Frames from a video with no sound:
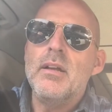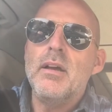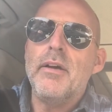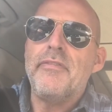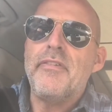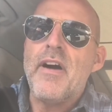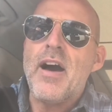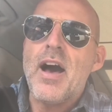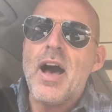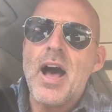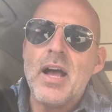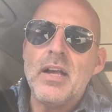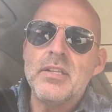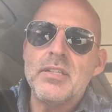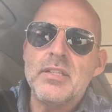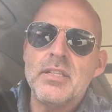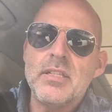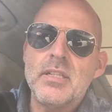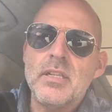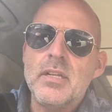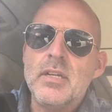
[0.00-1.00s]
for
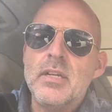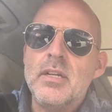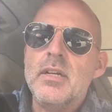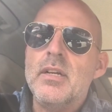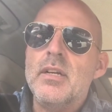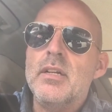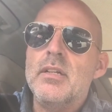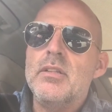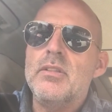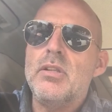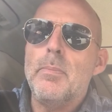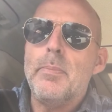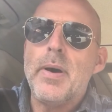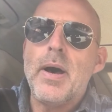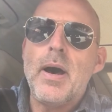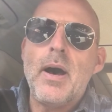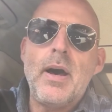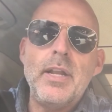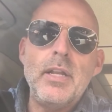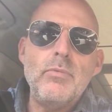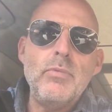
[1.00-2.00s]
us to
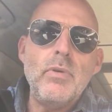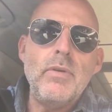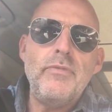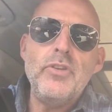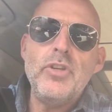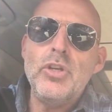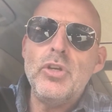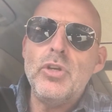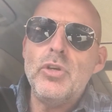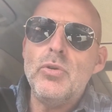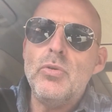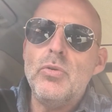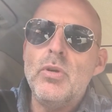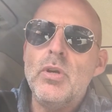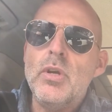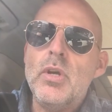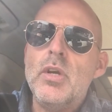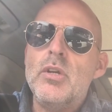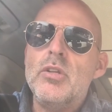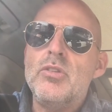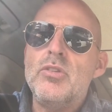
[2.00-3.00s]
partner with you
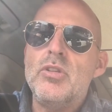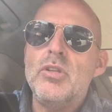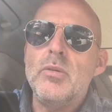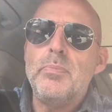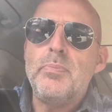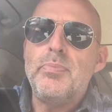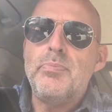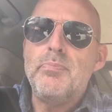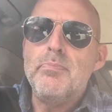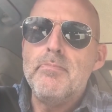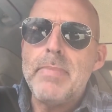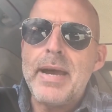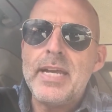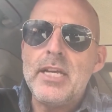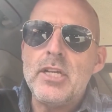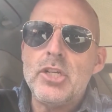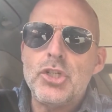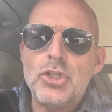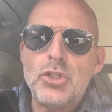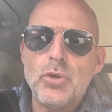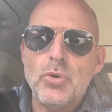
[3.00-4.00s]
to
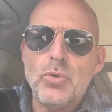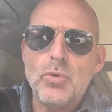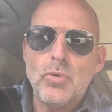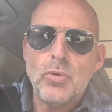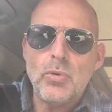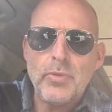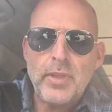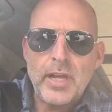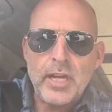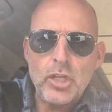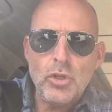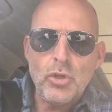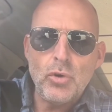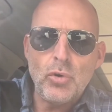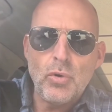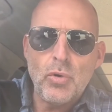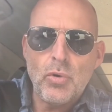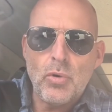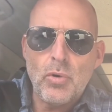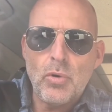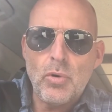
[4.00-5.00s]
make sure that
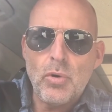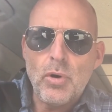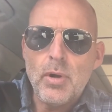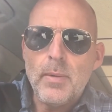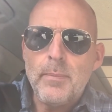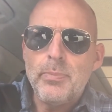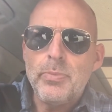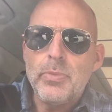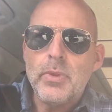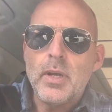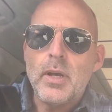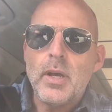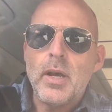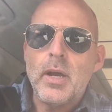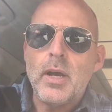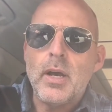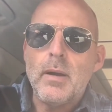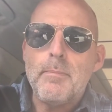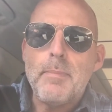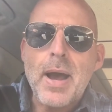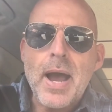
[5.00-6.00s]
your
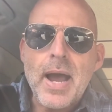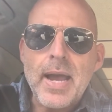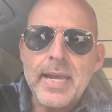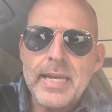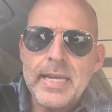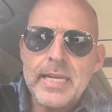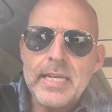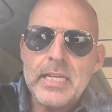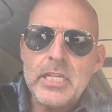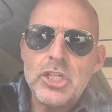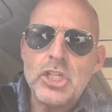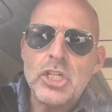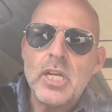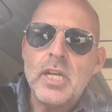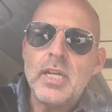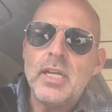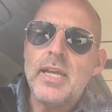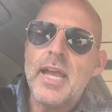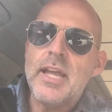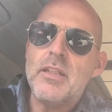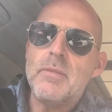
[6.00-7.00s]
uh, page
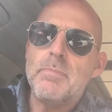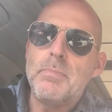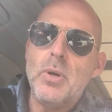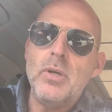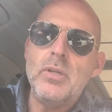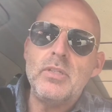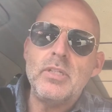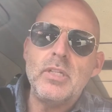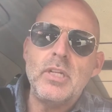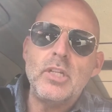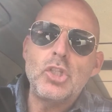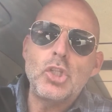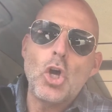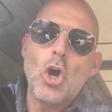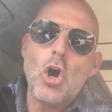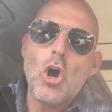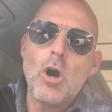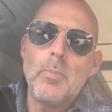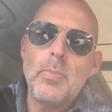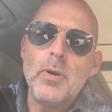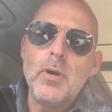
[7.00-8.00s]
gets put to the
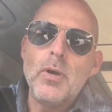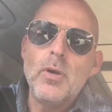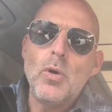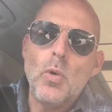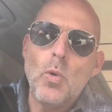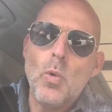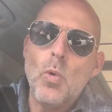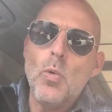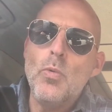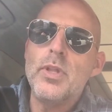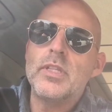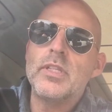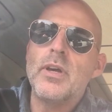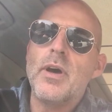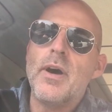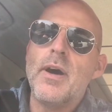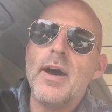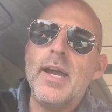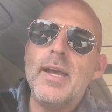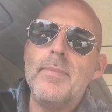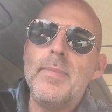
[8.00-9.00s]
top all the
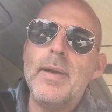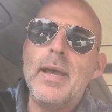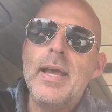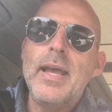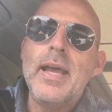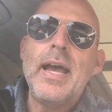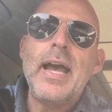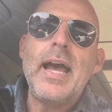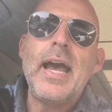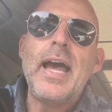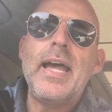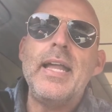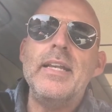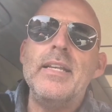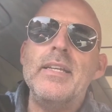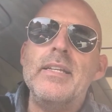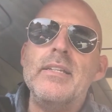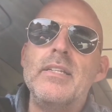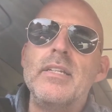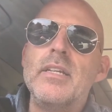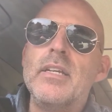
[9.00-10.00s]
time
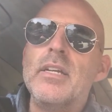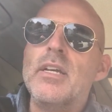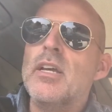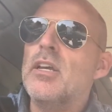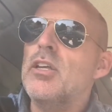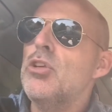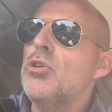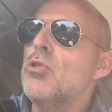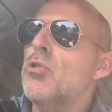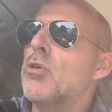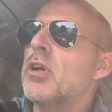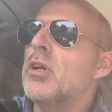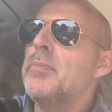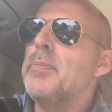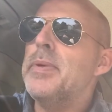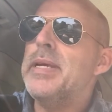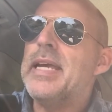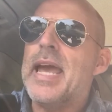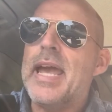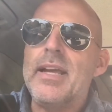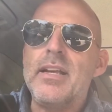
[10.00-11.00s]
and you're going to
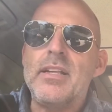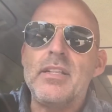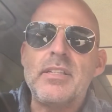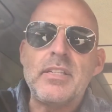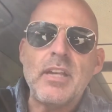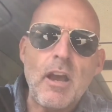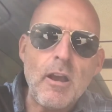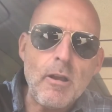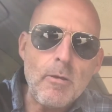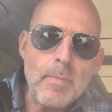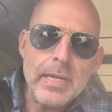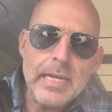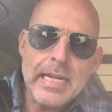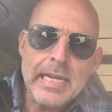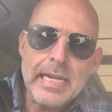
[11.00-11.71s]
be getting so many